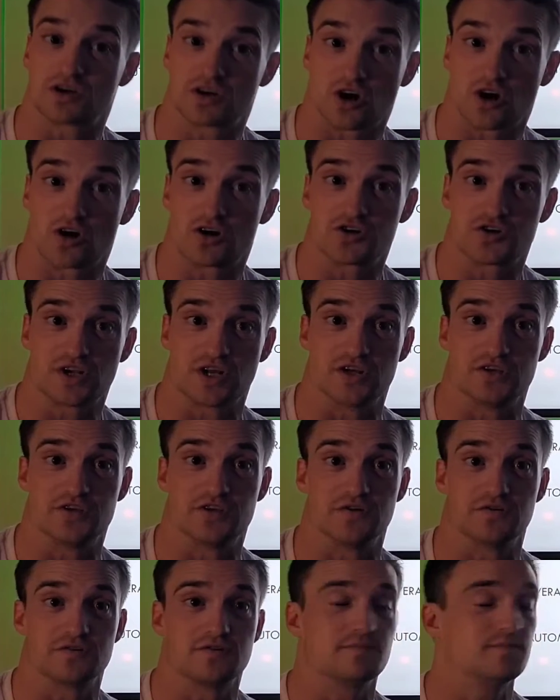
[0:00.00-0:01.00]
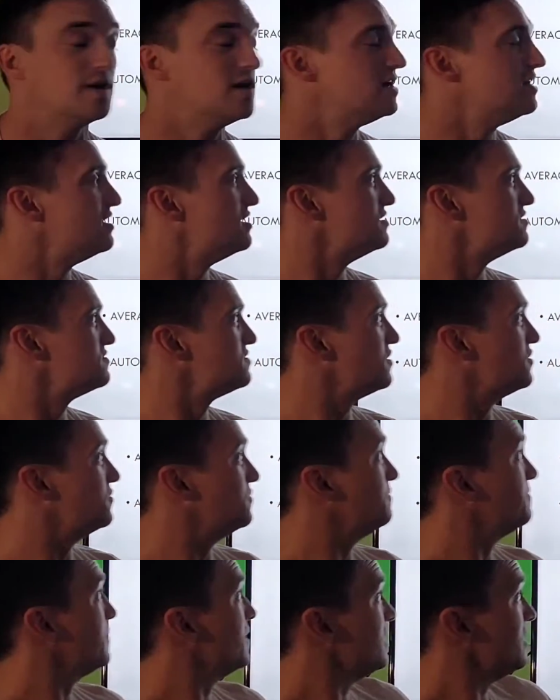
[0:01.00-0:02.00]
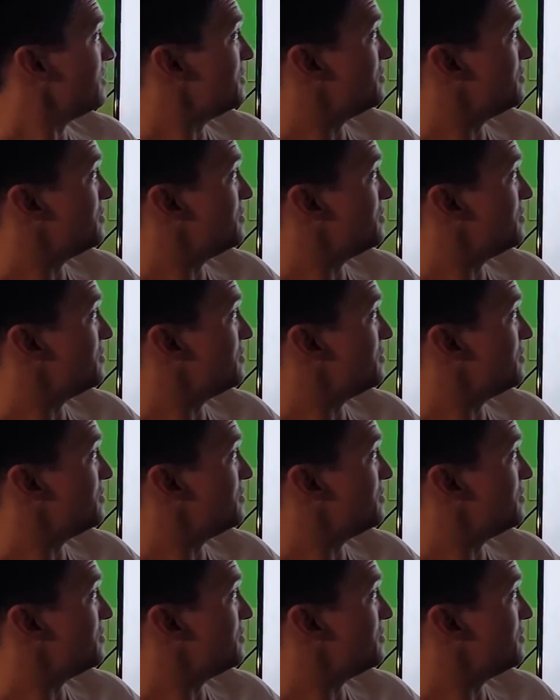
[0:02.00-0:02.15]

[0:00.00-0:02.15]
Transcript: What car should I choose? So